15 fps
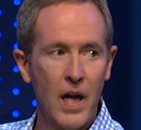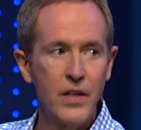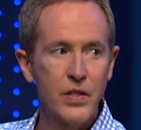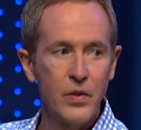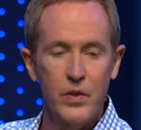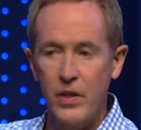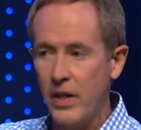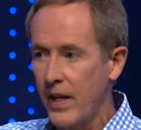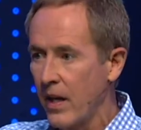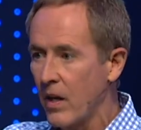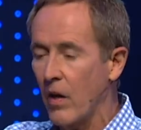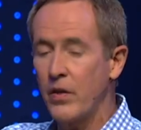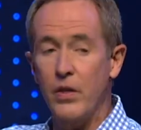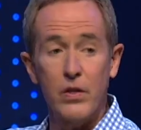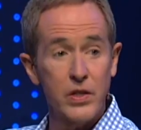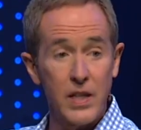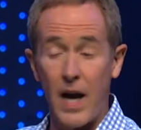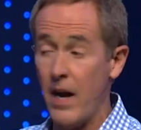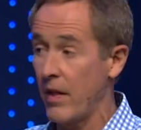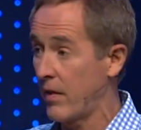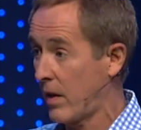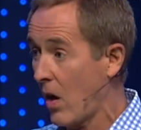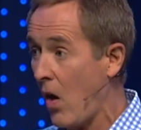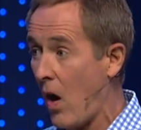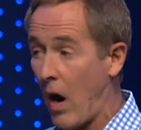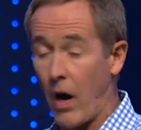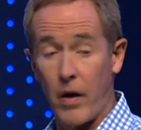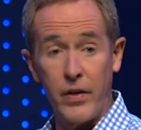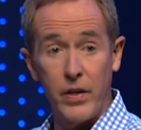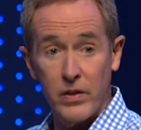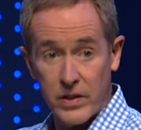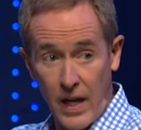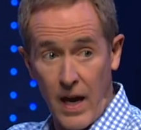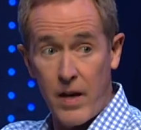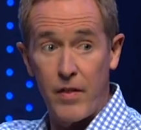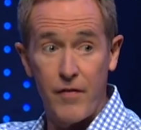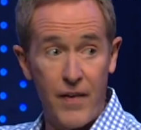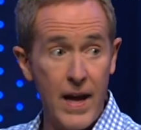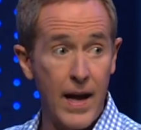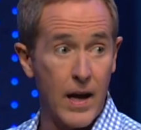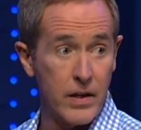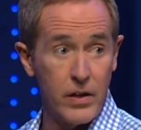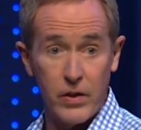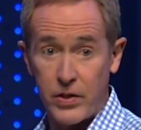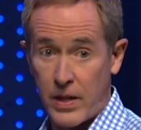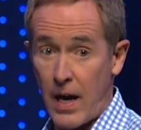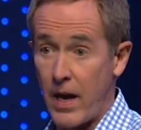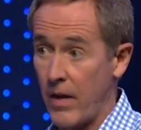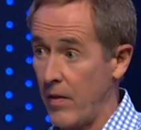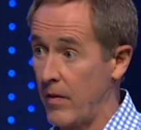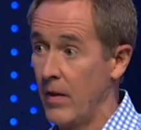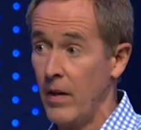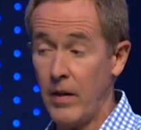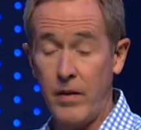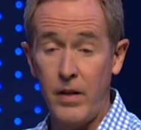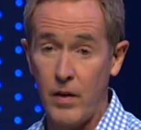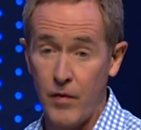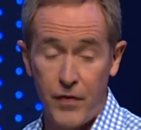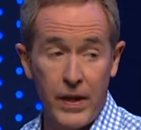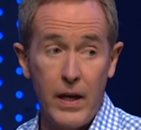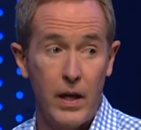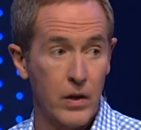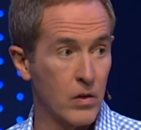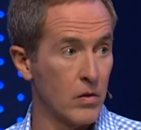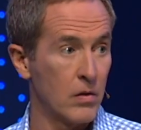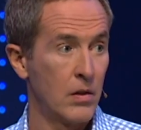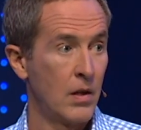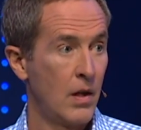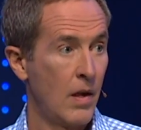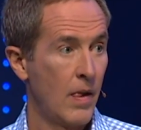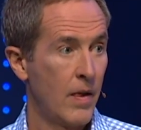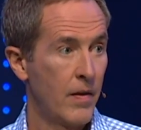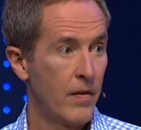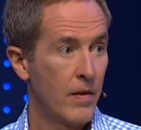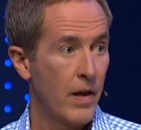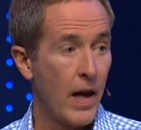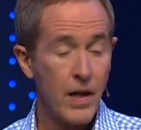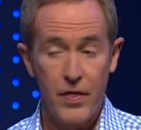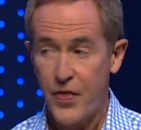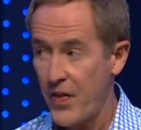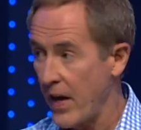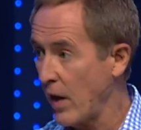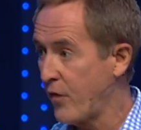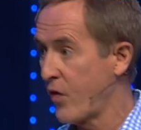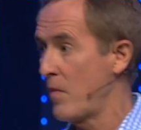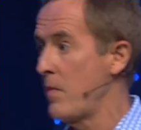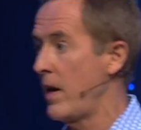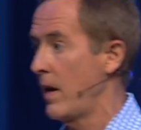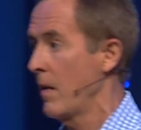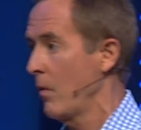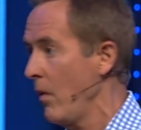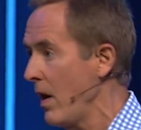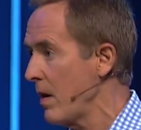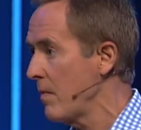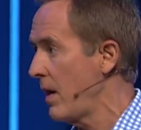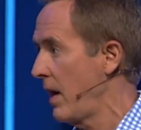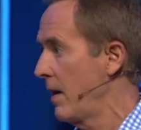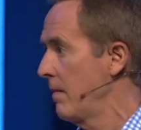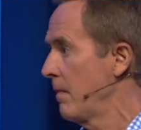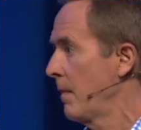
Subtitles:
until you can get on your side of the car, your side of the van, your side of the vehicle, and think for a minute. Wait a minute.